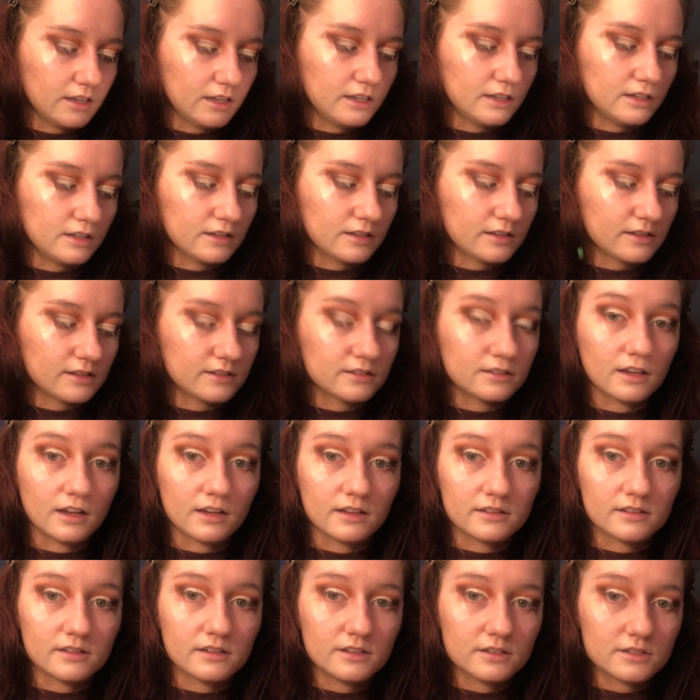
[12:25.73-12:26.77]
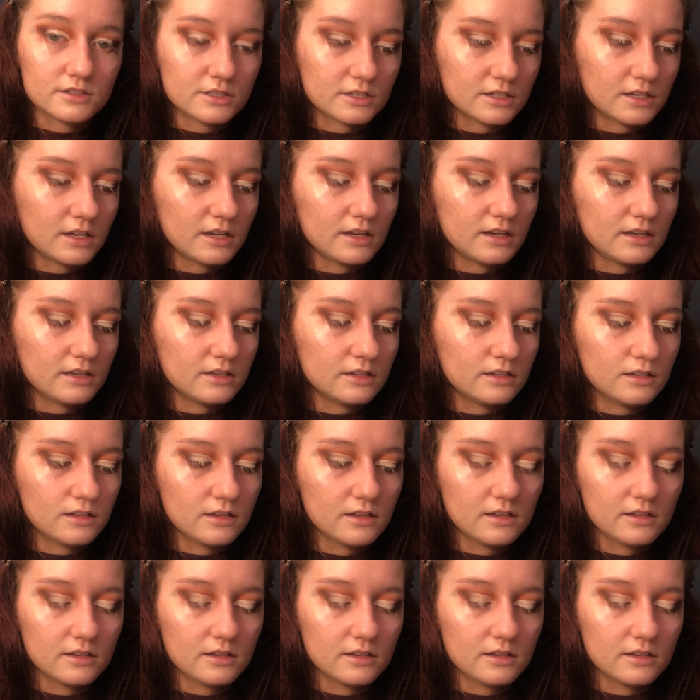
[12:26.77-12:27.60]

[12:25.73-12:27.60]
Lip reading: Anastasia shade,